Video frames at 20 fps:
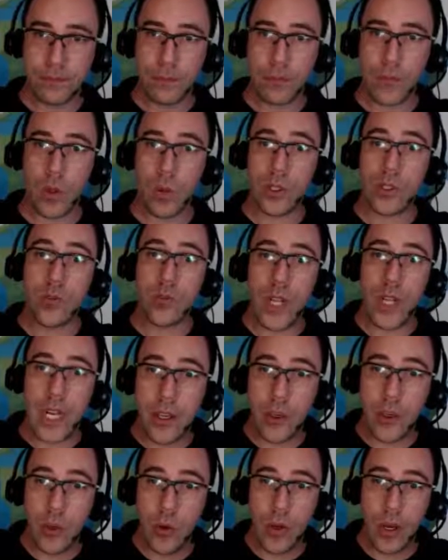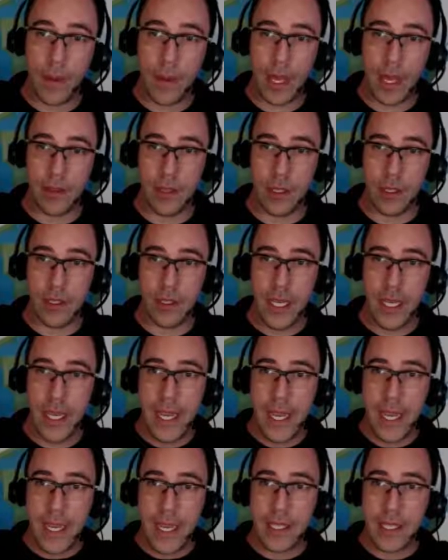What's really cool about this
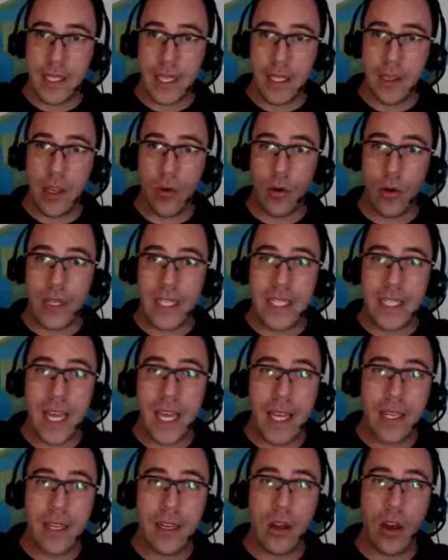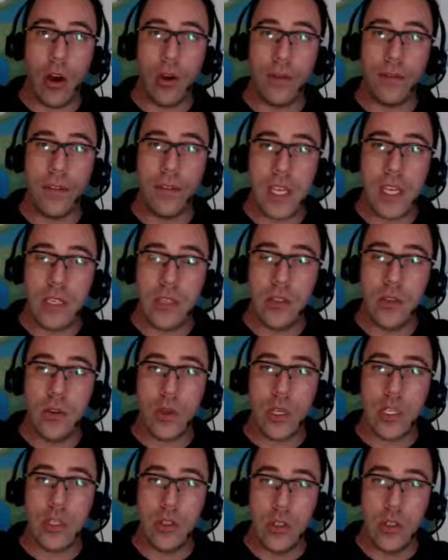is that there are a ton of things you
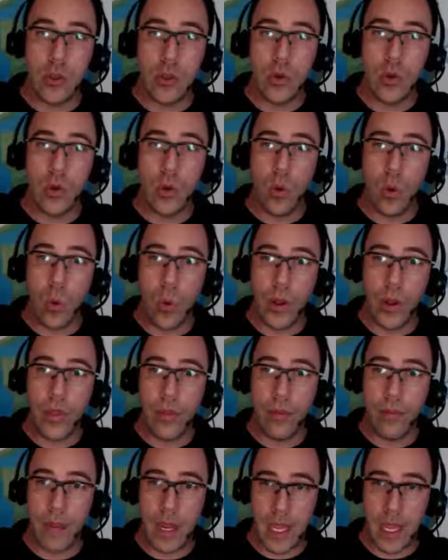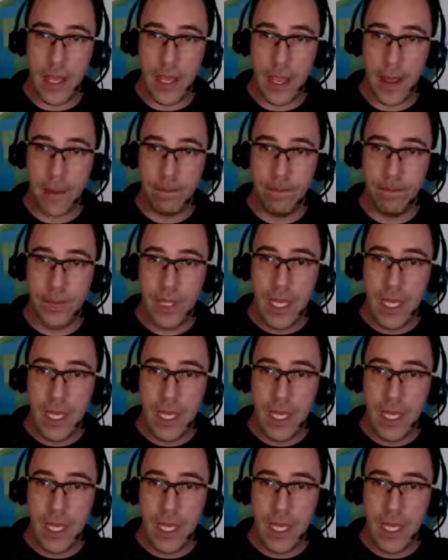can do with Minicam.